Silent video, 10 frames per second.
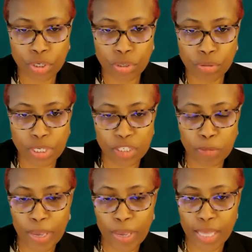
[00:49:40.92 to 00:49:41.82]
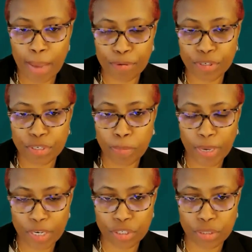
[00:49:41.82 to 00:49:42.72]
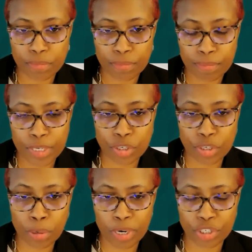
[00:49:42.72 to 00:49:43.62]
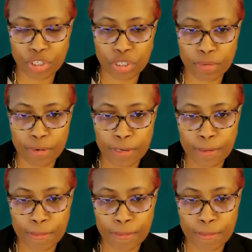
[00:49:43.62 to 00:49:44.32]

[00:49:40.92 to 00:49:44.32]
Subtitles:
dissipate that participation. That's a good question.